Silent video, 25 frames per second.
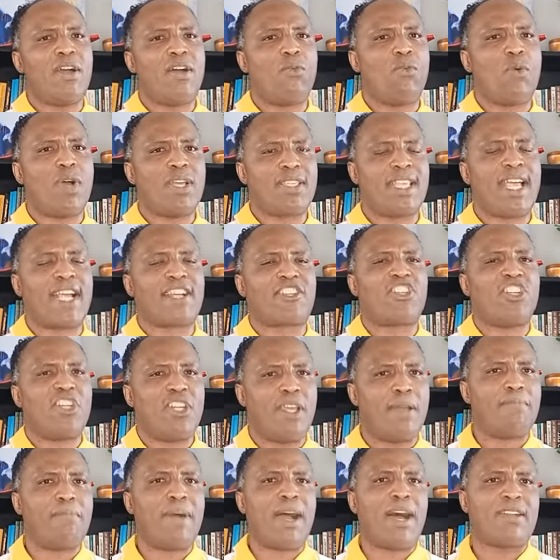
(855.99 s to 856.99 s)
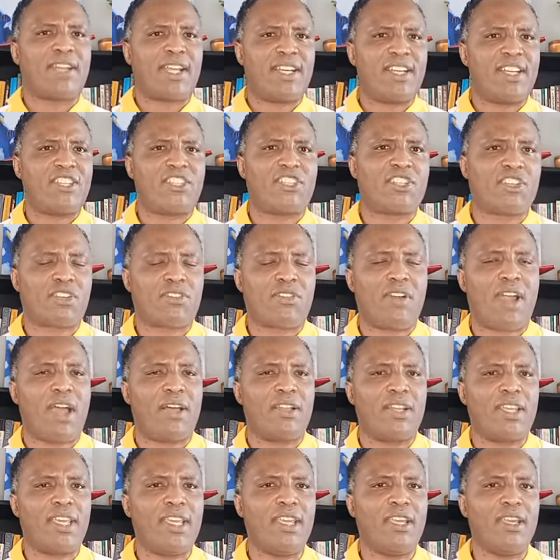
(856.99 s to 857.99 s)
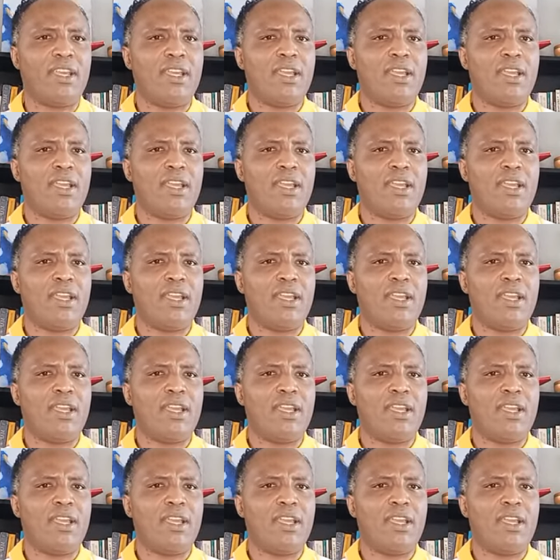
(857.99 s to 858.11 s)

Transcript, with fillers: was actually about Aleister Crowley.